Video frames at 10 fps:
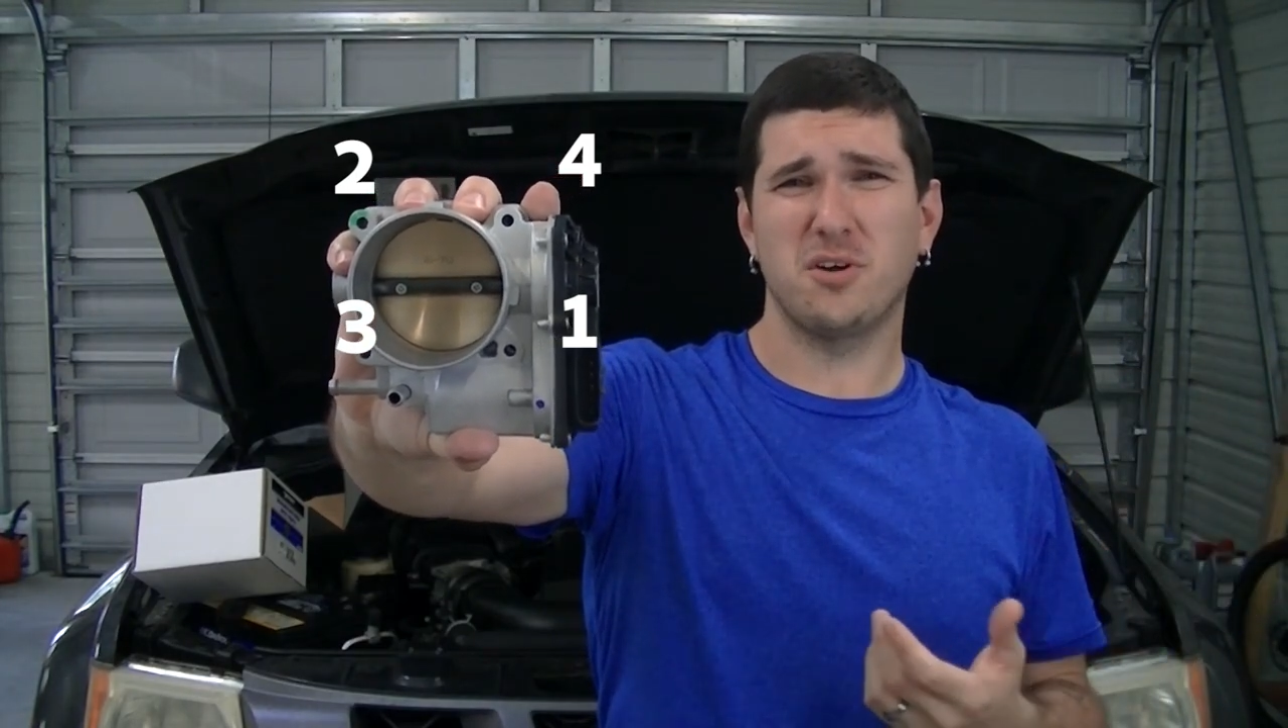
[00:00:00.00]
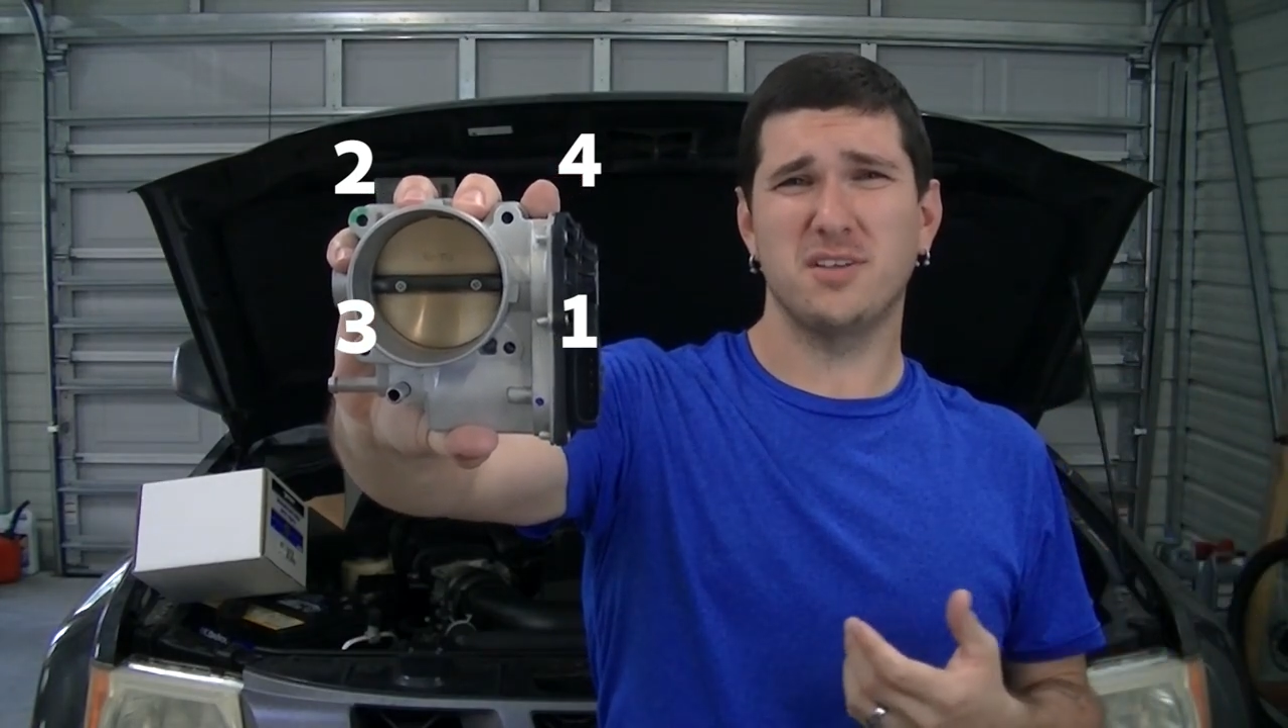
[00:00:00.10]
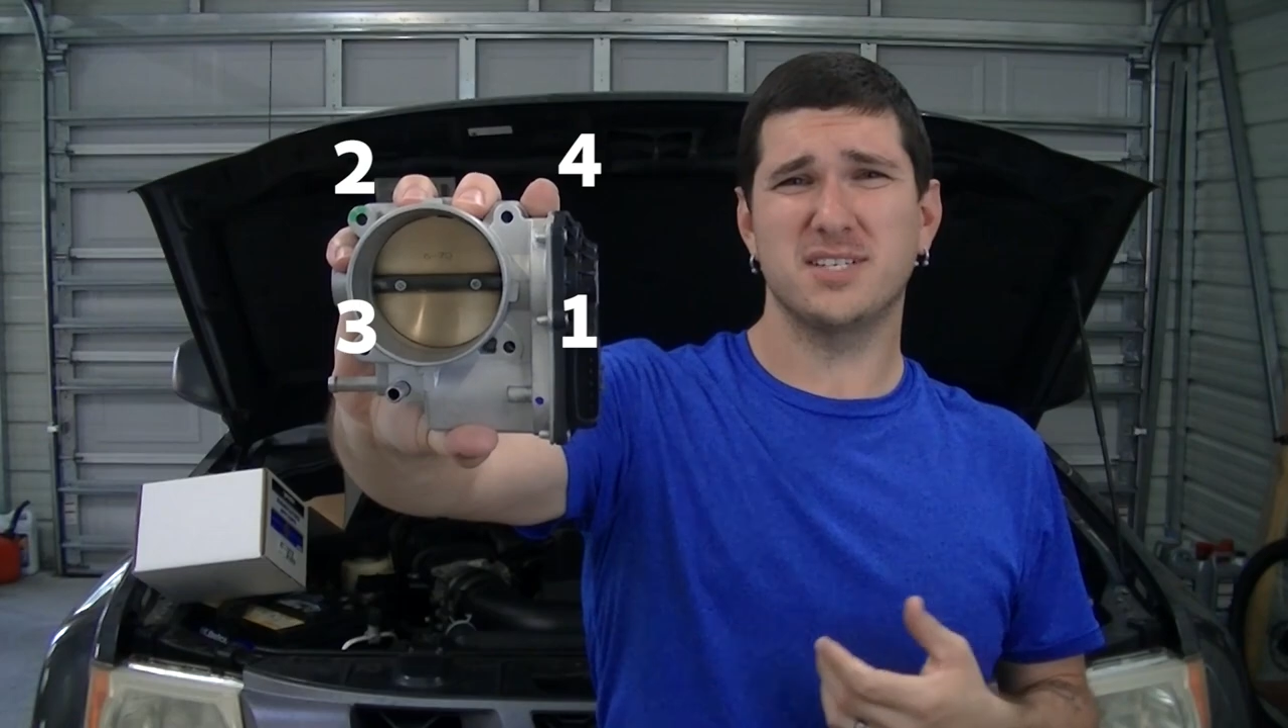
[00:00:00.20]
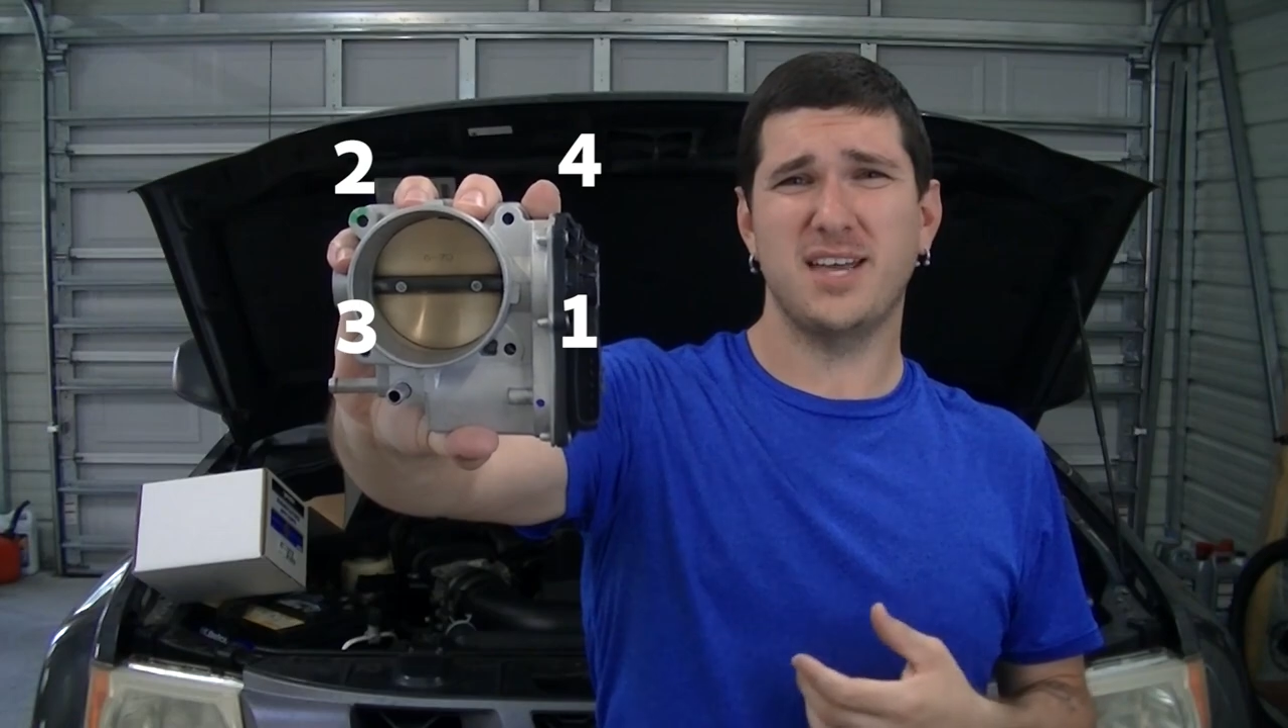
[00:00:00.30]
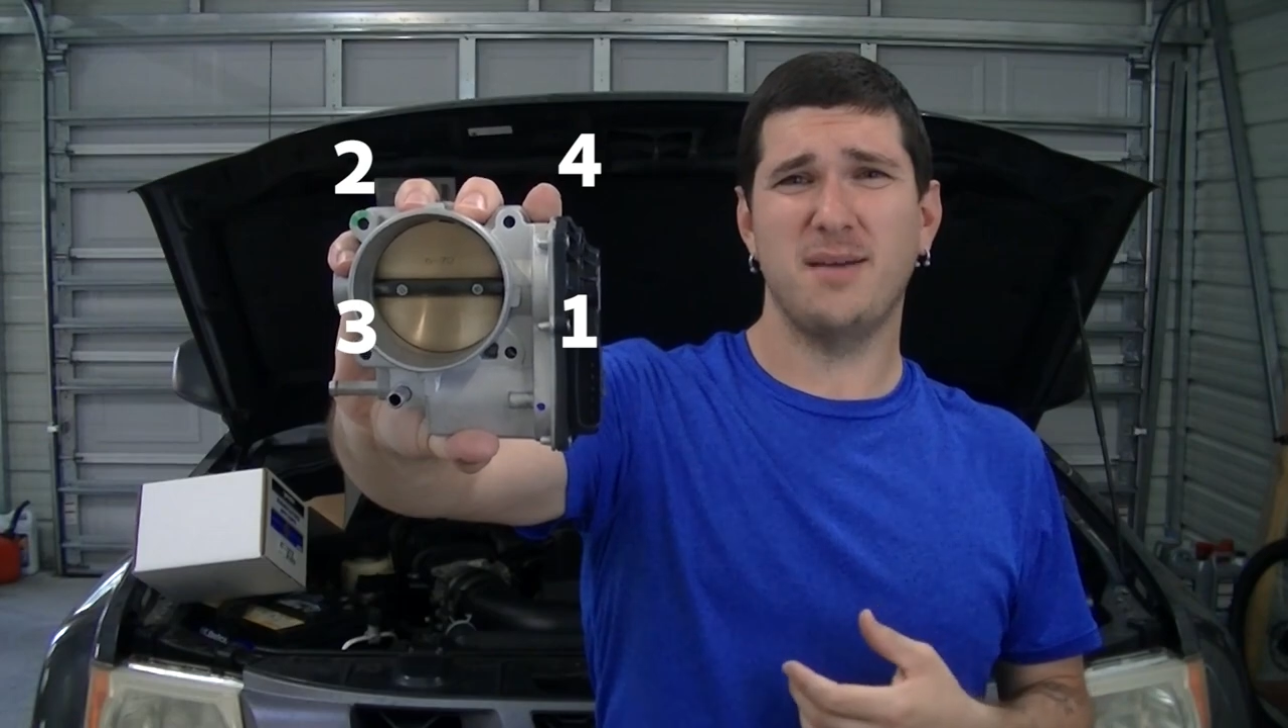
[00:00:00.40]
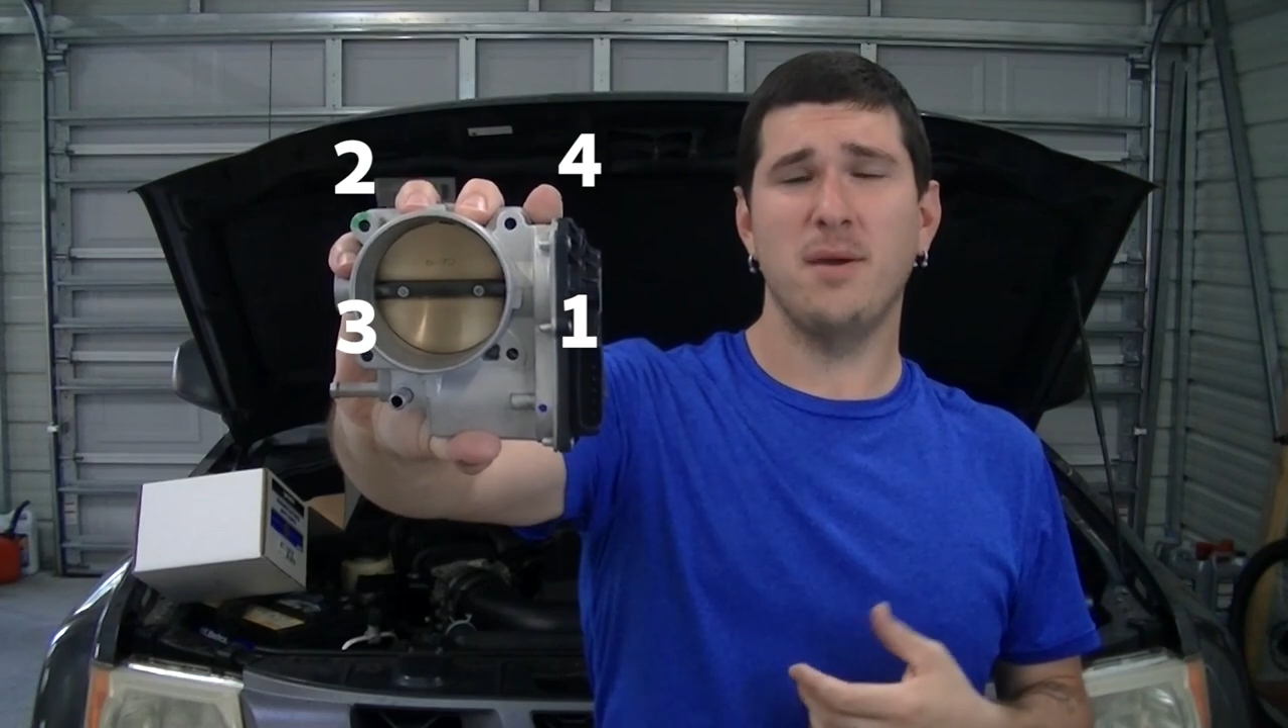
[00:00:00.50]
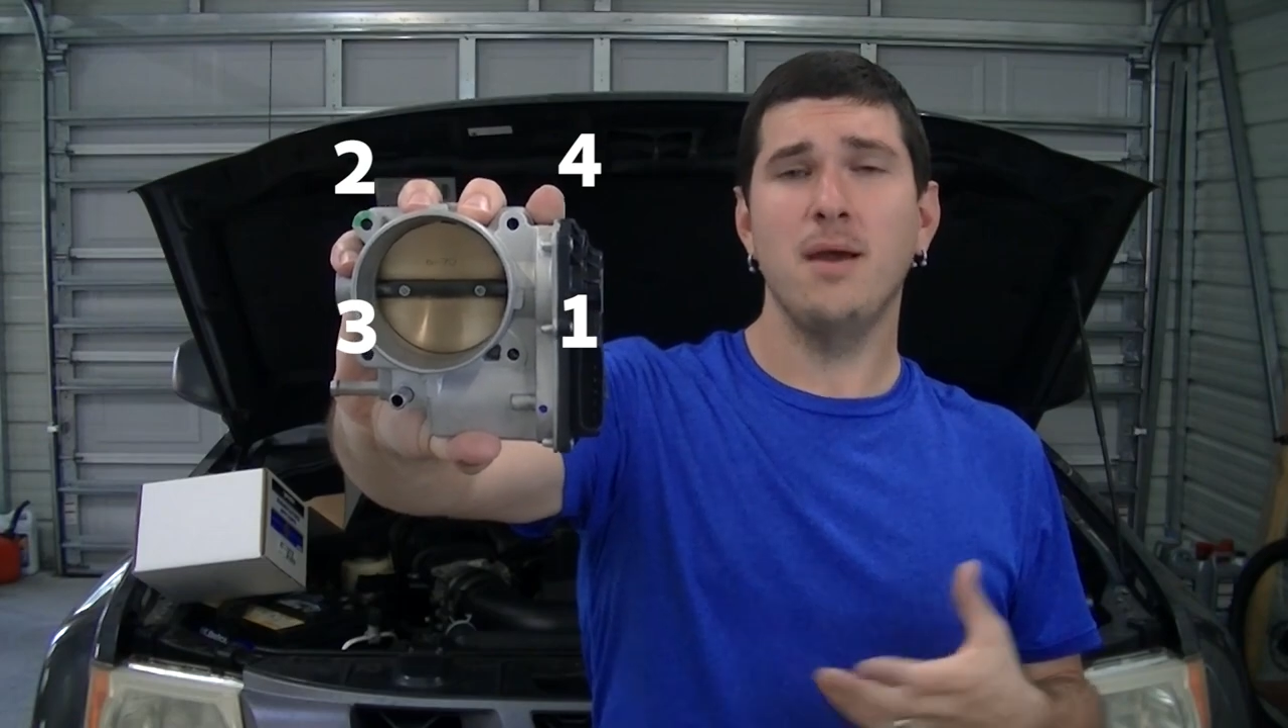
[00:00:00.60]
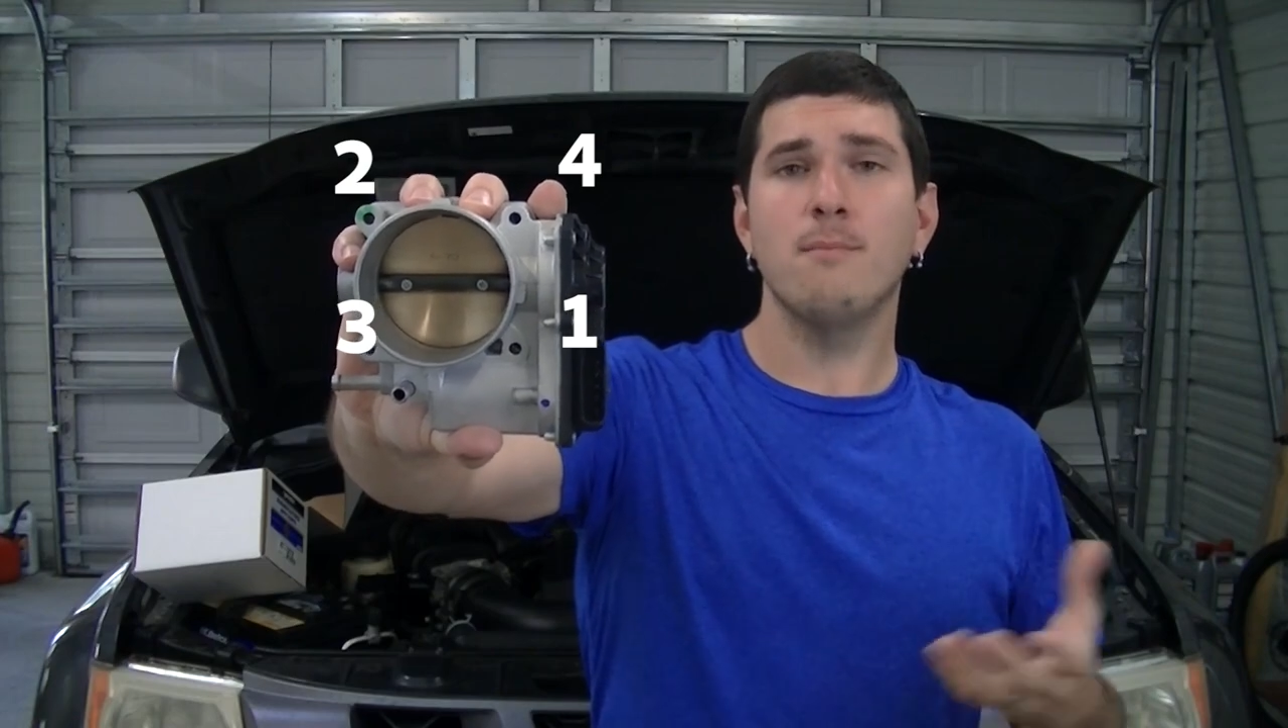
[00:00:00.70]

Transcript: all the same.